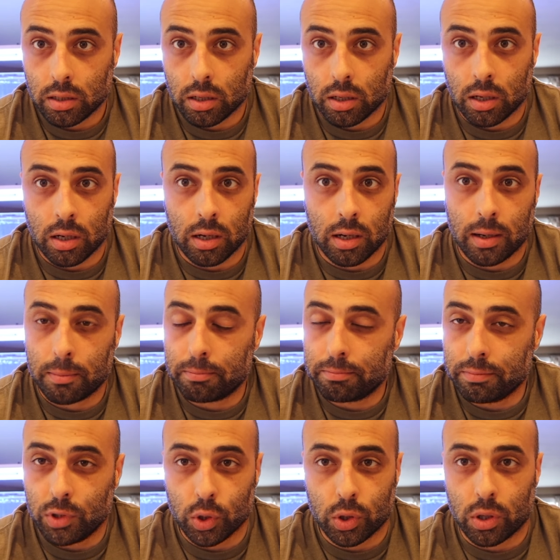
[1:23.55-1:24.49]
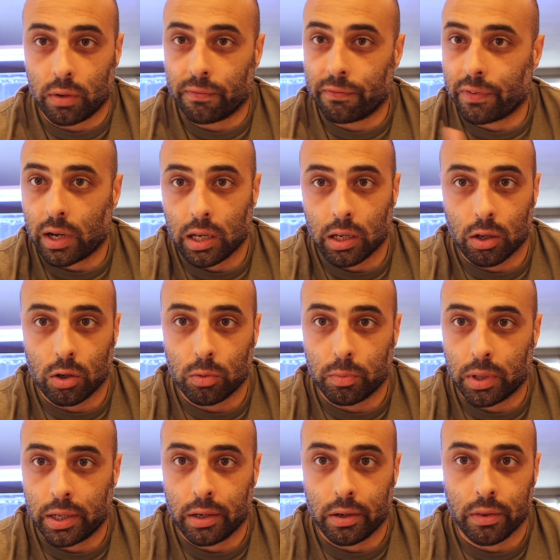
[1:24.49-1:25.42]
You can follow
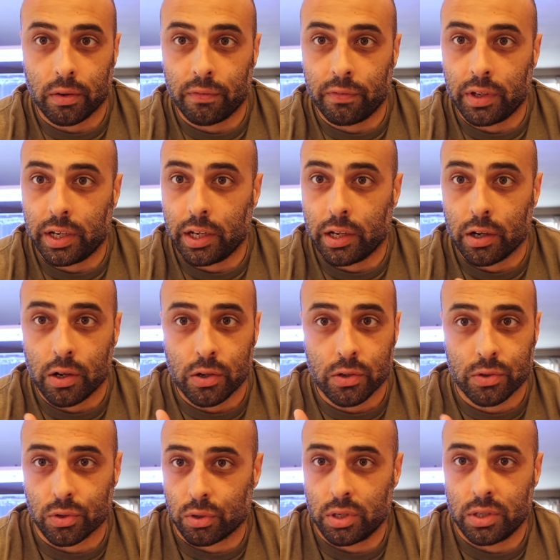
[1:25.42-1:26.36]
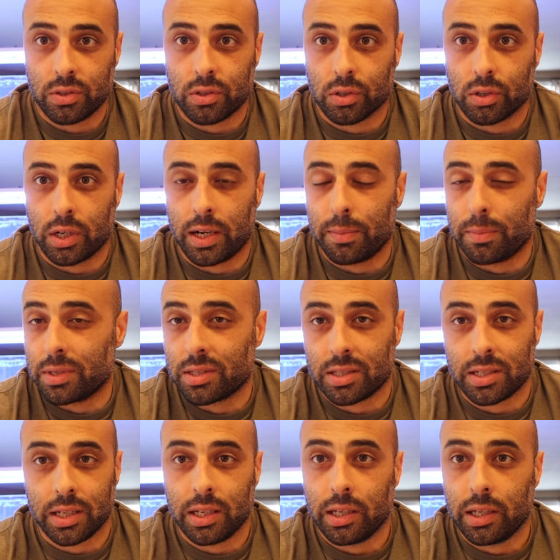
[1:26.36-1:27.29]
my other videos or Instagram and
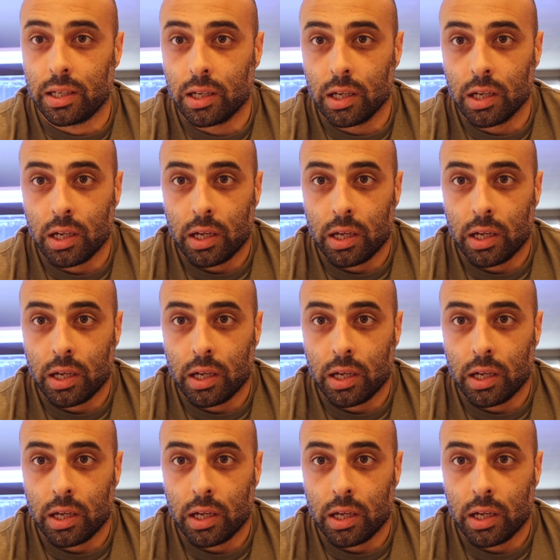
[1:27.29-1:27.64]
see